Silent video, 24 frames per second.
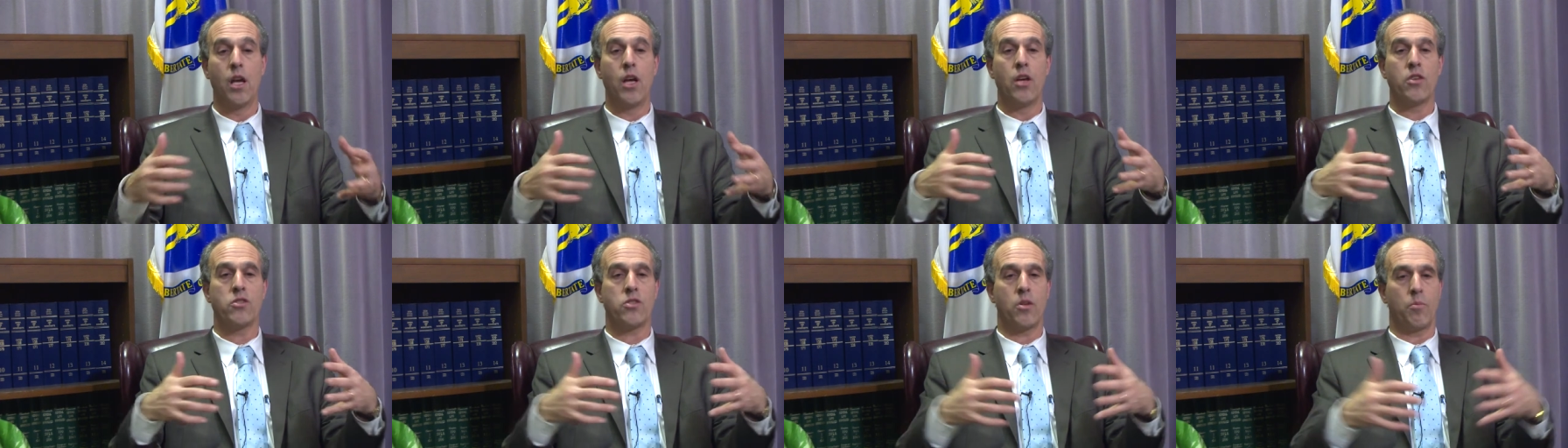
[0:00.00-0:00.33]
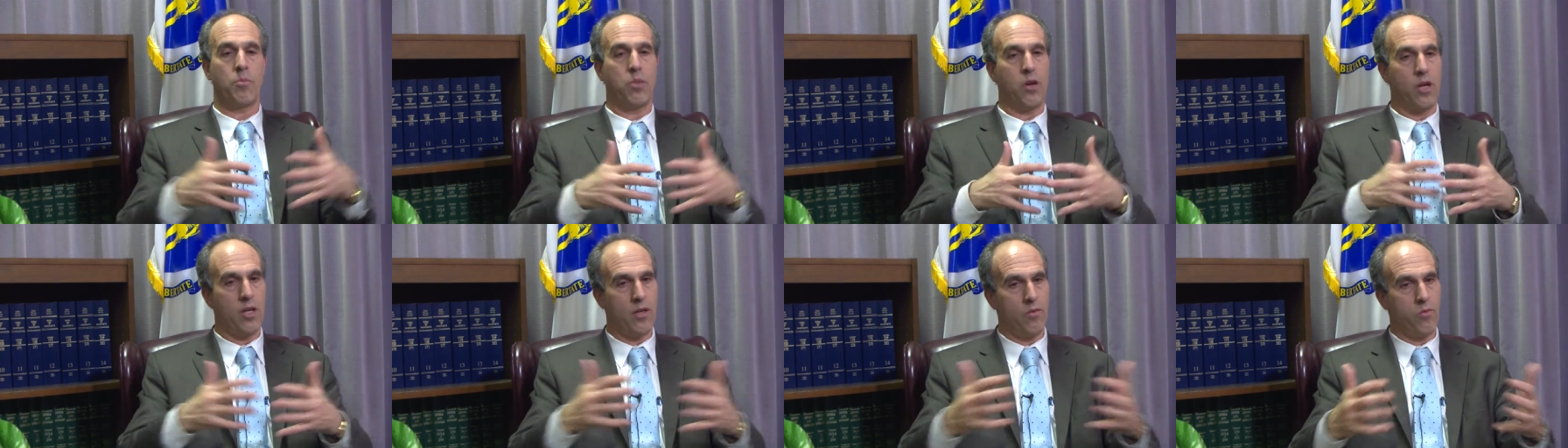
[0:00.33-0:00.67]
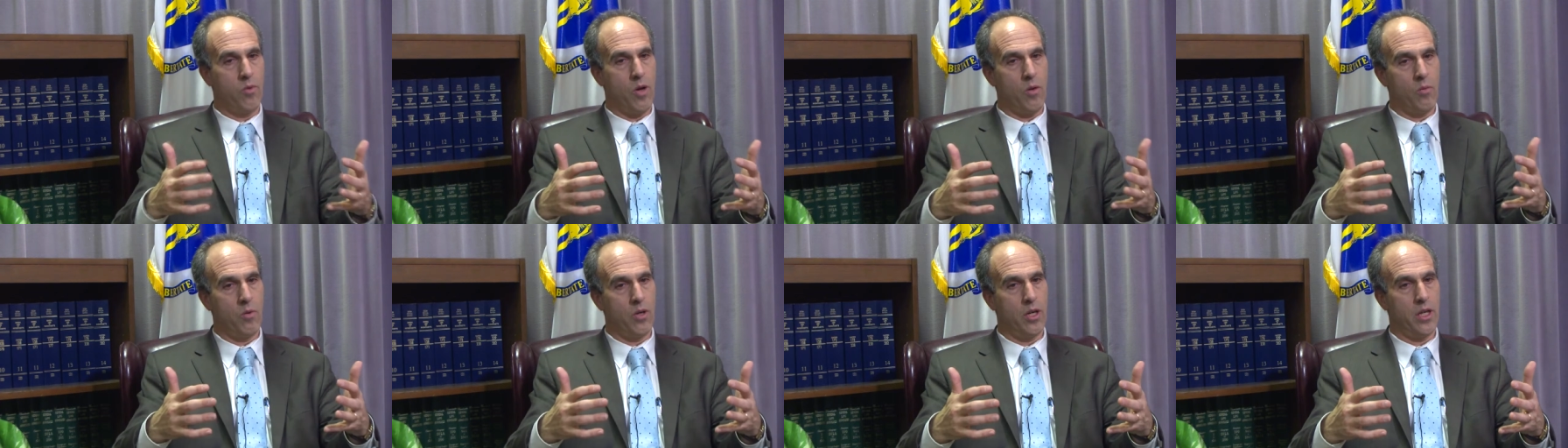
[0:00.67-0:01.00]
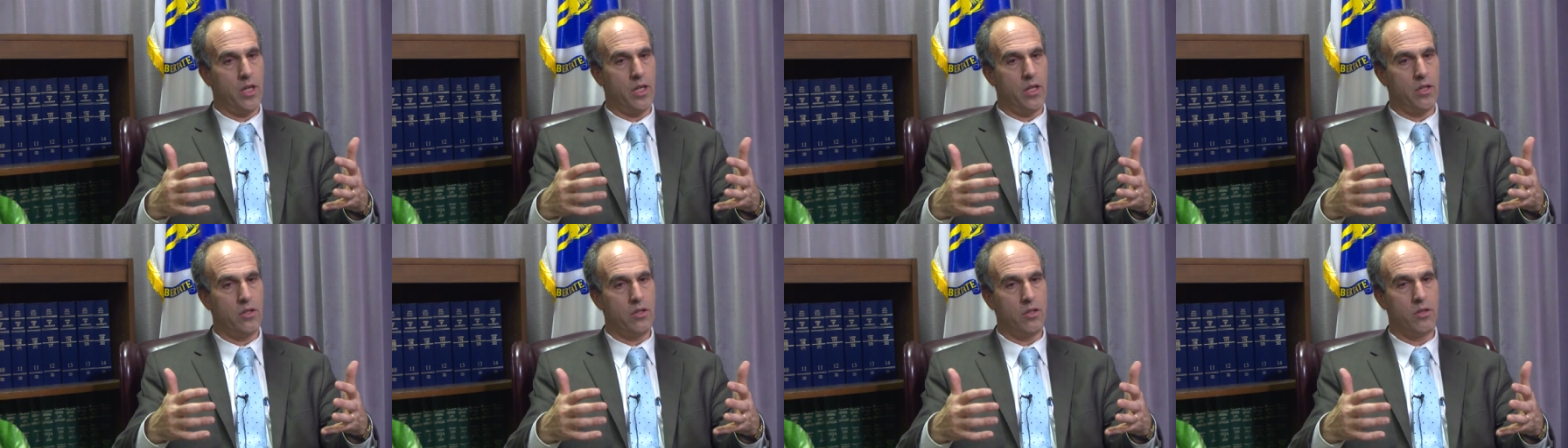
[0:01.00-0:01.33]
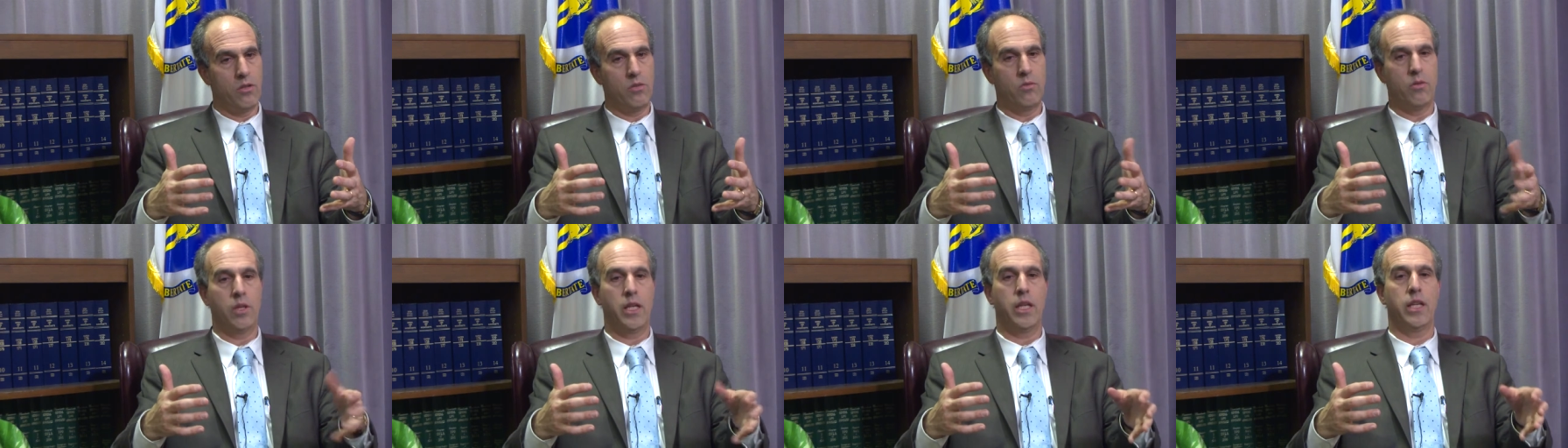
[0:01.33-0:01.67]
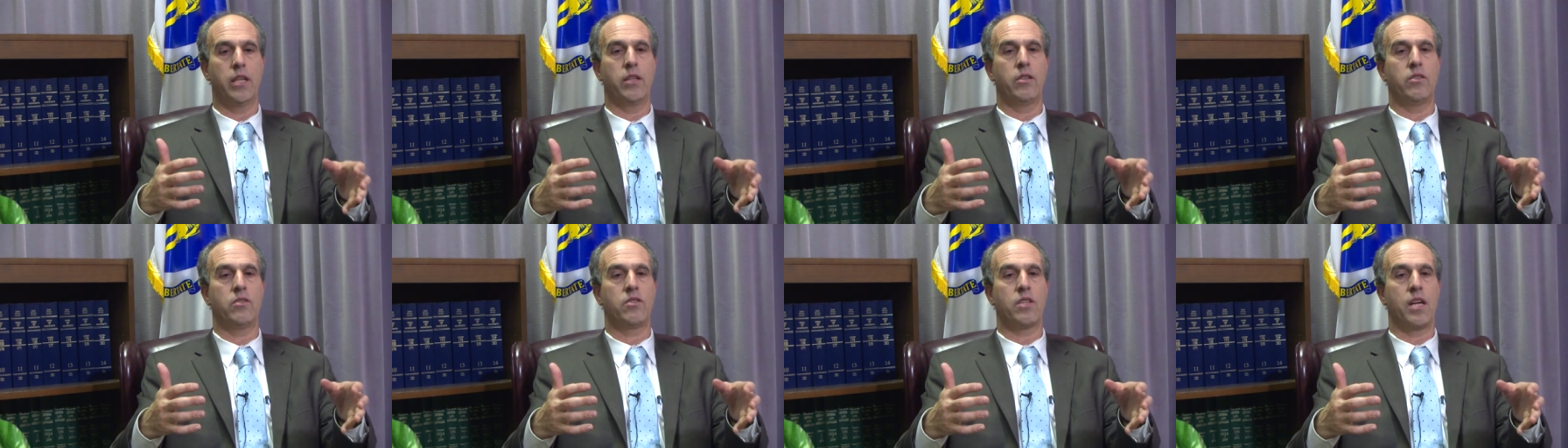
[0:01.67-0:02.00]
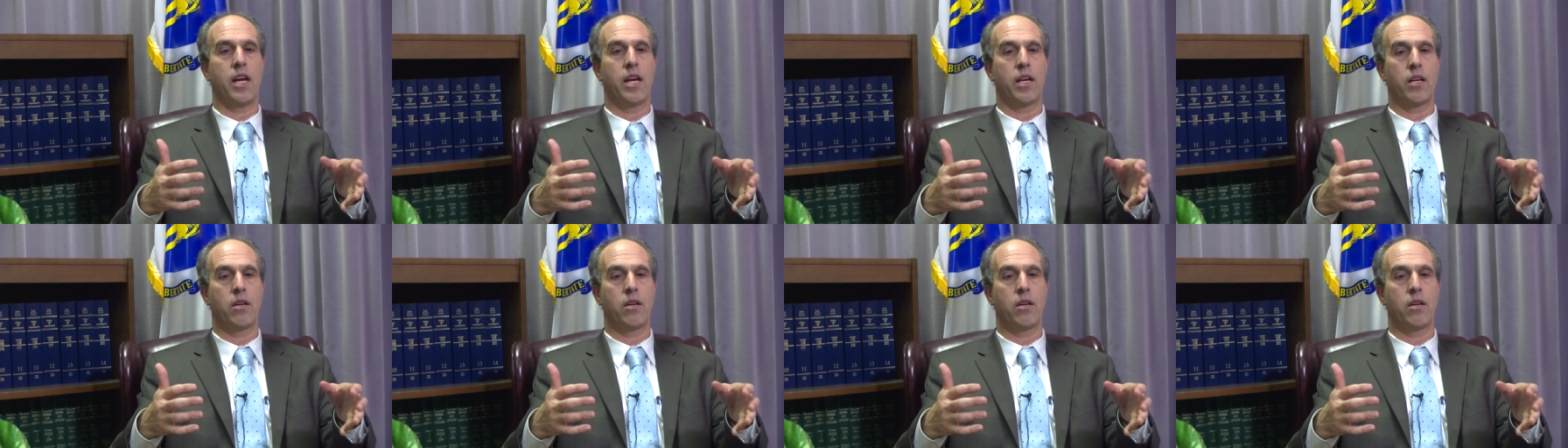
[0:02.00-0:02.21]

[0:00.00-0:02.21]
So part of what we're going to do is